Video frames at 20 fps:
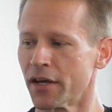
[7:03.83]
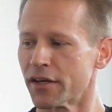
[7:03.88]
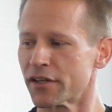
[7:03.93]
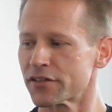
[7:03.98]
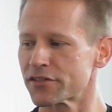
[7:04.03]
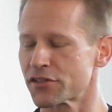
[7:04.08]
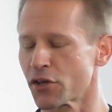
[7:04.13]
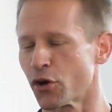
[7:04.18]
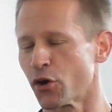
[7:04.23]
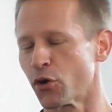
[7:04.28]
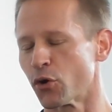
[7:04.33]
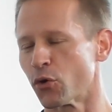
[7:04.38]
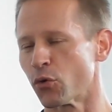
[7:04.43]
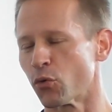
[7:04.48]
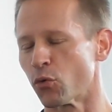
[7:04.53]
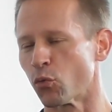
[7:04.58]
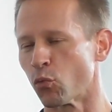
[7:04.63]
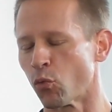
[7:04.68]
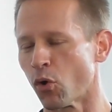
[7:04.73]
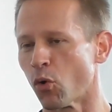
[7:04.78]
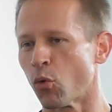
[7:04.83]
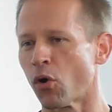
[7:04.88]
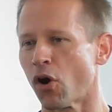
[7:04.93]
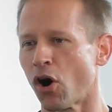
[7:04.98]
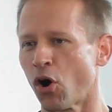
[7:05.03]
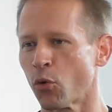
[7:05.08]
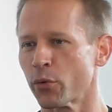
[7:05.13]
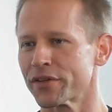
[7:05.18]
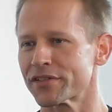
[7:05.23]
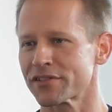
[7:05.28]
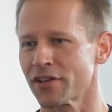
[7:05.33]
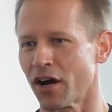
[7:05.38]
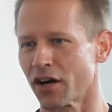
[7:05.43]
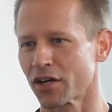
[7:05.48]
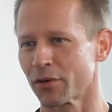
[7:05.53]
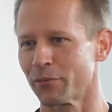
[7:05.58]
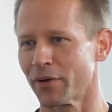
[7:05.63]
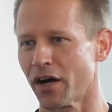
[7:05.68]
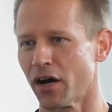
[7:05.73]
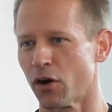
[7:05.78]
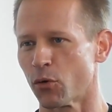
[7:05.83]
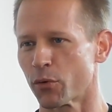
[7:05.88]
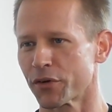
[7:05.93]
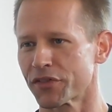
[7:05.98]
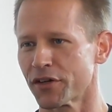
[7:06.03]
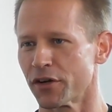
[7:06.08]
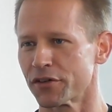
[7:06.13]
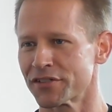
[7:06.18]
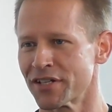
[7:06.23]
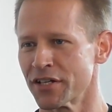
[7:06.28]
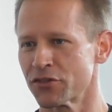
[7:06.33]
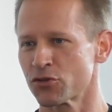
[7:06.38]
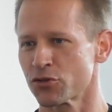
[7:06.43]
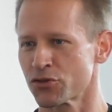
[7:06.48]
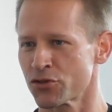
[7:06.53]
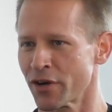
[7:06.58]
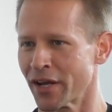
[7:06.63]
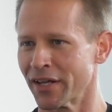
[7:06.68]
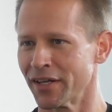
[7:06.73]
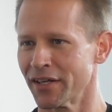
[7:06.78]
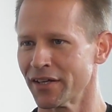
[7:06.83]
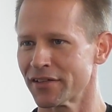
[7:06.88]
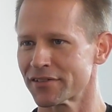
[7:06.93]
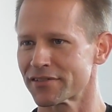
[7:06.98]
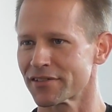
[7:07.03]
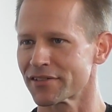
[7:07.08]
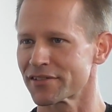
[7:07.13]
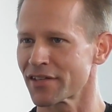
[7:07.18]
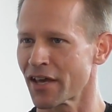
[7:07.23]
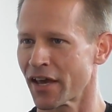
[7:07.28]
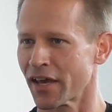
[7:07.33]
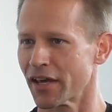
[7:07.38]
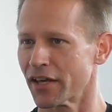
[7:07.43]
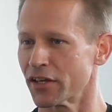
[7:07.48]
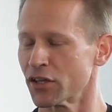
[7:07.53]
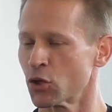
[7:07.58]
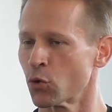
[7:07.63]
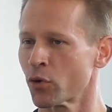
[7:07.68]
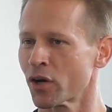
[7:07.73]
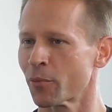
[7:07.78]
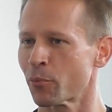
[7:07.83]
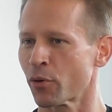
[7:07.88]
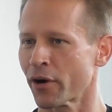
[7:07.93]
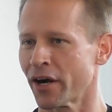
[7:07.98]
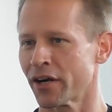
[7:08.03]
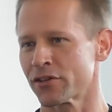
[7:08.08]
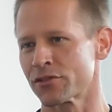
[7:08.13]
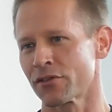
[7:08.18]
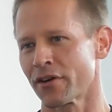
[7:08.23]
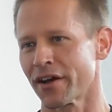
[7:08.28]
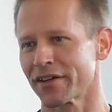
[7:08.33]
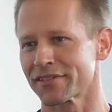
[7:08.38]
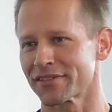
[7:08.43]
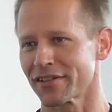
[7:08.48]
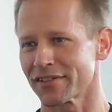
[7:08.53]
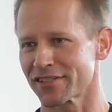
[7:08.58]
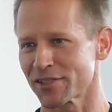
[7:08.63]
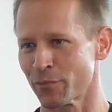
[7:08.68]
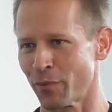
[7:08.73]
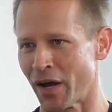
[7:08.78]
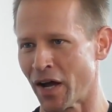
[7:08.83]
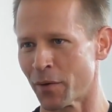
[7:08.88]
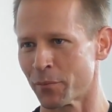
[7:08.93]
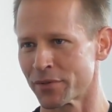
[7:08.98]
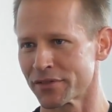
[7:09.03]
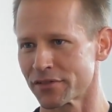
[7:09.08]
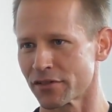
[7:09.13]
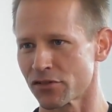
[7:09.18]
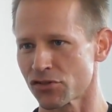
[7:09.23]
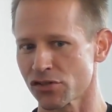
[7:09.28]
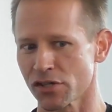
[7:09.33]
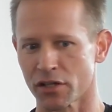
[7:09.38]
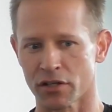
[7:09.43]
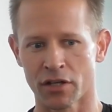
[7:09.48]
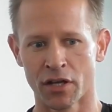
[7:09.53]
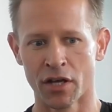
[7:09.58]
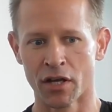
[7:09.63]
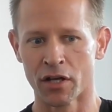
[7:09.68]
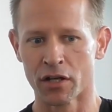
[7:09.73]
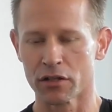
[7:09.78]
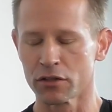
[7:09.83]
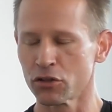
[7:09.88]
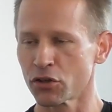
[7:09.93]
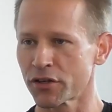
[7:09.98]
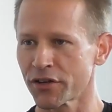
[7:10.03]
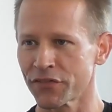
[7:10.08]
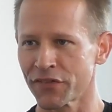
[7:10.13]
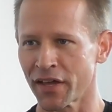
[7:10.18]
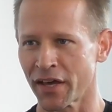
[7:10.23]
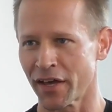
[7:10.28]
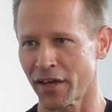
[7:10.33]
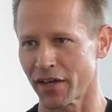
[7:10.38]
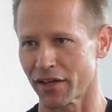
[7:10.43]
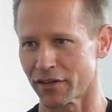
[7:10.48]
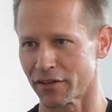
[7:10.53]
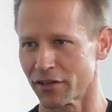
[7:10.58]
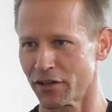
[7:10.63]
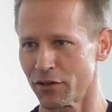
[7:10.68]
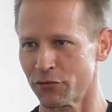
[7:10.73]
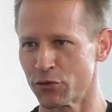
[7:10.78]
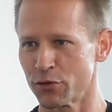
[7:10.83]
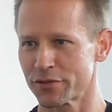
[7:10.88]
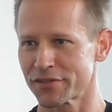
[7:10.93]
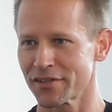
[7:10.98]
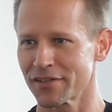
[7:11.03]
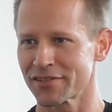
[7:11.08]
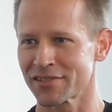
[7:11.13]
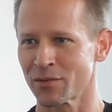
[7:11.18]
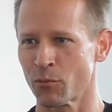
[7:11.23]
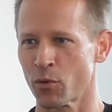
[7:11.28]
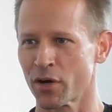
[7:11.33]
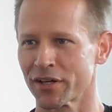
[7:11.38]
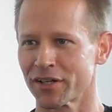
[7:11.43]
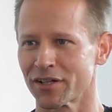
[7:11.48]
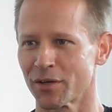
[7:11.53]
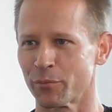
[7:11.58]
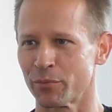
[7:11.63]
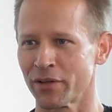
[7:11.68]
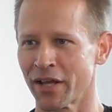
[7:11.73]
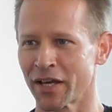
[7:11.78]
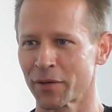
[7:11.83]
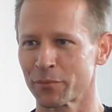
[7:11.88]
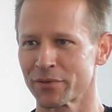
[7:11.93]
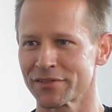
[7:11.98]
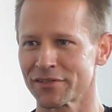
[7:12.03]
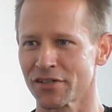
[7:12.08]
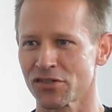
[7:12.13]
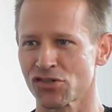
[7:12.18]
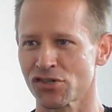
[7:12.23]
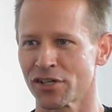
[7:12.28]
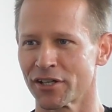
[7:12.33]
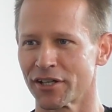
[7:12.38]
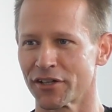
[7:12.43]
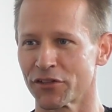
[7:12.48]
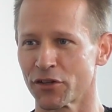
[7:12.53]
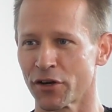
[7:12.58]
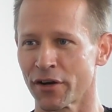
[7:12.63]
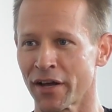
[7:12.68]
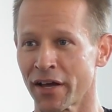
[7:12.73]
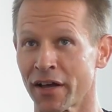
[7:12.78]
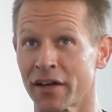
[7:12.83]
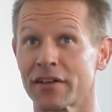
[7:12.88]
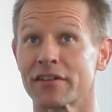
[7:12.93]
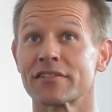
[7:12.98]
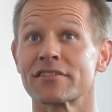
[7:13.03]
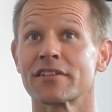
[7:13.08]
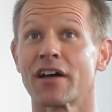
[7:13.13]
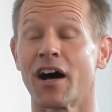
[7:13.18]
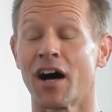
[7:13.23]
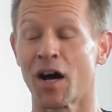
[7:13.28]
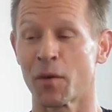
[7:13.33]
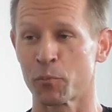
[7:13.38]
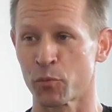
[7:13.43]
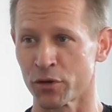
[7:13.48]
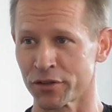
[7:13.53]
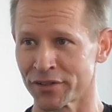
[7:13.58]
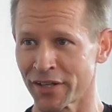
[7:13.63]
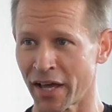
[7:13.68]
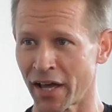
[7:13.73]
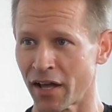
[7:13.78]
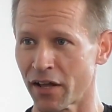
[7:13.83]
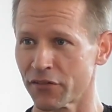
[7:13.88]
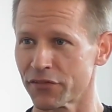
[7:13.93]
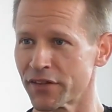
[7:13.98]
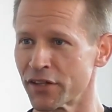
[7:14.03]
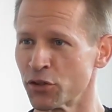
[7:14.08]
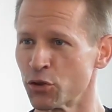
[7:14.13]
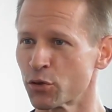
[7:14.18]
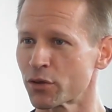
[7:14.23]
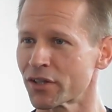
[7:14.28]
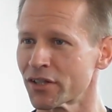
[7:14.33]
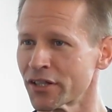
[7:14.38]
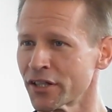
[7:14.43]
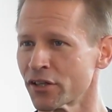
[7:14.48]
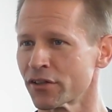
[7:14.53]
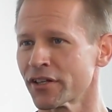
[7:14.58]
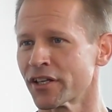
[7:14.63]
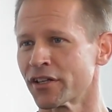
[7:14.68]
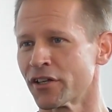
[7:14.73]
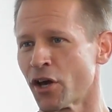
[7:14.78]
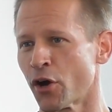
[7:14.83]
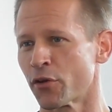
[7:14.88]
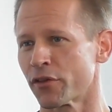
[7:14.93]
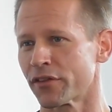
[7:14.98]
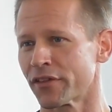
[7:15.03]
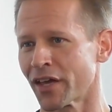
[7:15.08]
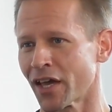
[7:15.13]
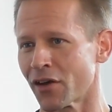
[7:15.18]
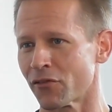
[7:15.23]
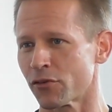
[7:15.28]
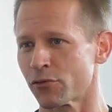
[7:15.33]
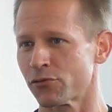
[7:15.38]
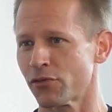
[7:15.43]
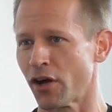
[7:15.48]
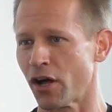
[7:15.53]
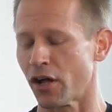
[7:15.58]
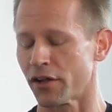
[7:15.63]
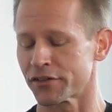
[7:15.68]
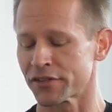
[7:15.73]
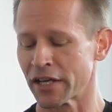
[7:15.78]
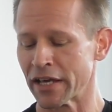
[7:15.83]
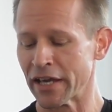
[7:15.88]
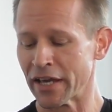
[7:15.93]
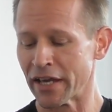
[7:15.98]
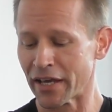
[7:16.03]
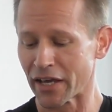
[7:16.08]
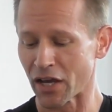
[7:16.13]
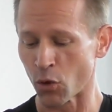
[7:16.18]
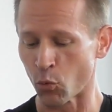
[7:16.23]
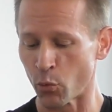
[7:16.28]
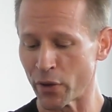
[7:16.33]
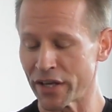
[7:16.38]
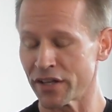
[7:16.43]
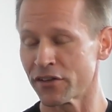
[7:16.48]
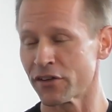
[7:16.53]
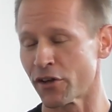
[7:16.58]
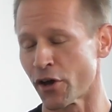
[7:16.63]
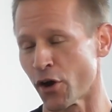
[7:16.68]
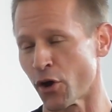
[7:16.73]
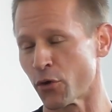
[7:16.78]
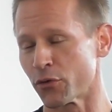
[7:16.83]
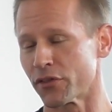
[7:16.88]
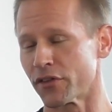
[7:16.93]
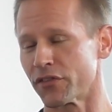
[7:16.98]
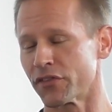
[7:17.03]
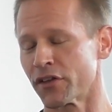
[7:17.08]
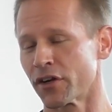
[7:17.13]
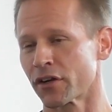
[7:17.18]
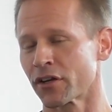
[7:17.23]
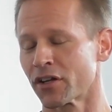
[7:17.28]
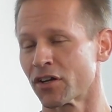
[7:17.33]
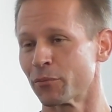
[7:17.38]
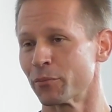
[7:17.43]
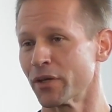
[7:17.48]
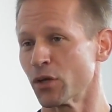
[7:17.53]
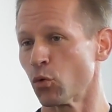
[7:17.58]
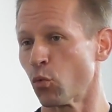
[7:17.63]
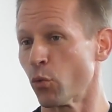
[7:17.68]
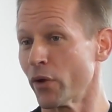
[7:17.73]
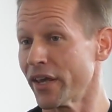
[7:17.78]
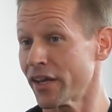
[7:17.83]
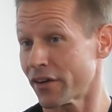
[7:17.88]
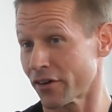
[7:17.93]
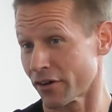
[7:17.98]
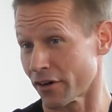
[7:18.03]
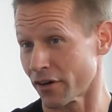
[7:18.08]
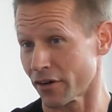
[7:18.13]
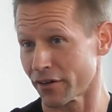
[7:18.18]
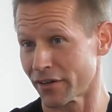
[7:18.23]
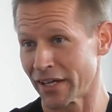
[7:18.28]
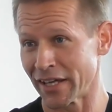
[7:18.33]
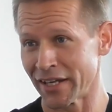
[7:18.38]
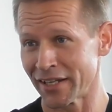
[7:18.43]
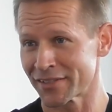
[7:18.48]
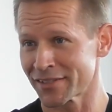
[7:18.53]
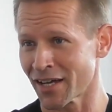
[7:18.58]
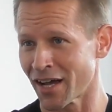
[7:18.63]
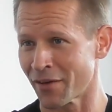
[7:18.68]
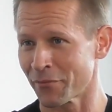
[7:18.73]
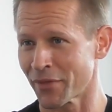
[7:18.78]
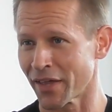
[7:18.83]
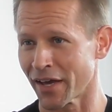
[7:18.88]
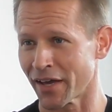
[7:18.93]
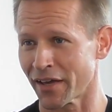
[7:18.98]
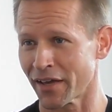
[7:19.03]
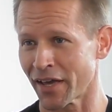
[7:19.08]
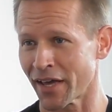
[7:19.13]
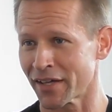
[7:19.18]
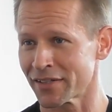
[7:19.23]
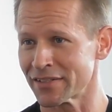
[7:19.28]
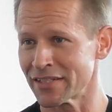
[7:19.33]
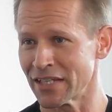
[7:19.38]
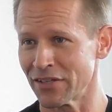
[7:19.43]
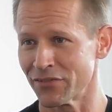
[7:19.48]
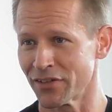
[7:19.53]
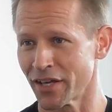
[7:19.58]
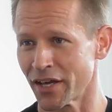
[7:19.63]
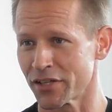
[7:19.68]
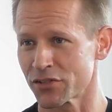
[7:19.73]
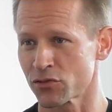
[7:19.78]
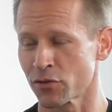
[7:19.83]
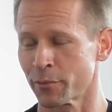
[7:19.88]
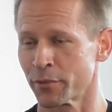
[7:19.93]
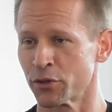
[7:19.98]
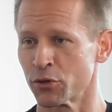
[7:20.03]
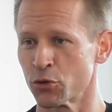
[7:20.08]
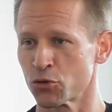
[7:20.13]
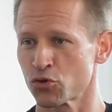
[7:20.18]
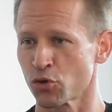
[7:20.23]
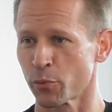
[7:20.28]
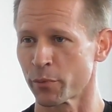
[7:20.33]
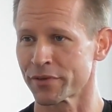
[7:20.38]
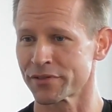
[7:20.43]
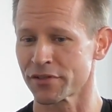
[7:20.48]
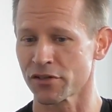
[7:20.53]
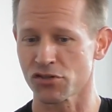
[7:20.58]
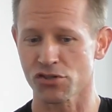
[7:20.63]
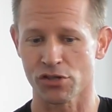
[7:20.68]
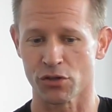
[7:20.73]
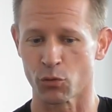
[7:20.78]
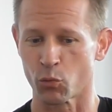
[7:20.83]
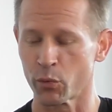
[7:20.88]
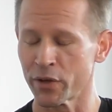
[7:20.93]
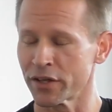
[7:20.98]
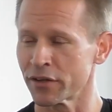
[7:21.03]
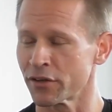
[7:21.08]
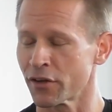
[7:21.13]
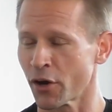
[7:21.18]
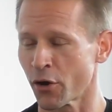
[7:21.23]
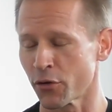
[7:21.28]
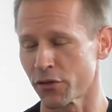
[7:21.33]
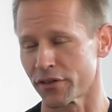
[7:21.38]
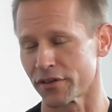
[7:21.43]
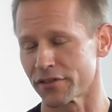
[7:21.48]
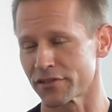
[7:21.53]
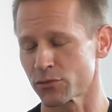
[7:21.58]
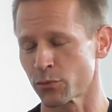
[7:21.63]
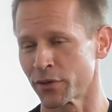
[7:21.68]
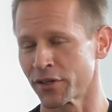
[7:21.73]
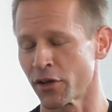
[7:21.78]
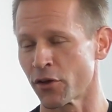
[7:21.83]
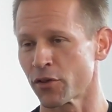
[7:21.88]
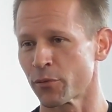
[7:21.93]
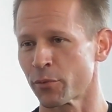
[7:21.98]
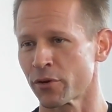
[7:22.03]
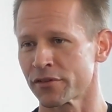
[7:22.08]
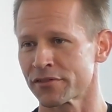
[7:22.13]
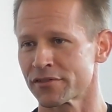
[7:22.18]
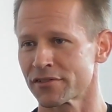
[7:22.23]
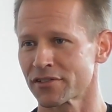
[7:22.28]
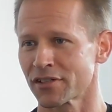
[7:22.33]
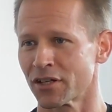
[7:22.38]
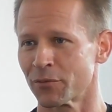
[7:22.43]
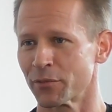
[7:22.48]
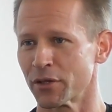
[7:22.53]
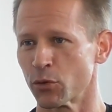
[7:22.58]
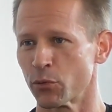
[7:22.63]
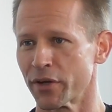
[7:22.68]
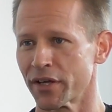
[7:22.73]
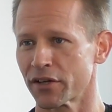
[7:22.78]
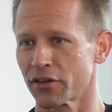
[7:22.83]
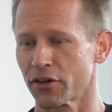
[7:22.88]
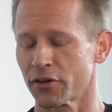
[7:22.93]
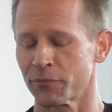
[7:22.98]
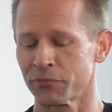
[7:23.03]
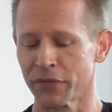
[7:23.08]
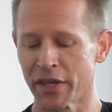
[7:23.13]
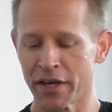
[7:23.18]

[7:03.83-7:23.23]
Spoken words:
So what we'll always talk about with our teacher trainees is, hey, you want to prioritize that spine position. Look at the head. If you see someone in a plank position and their head is up or down, then you clearly know that they have a fault. And we know that they're going to be weaker anytime that head deviates from a neutral position. We know this. We know the person's going to be weaker.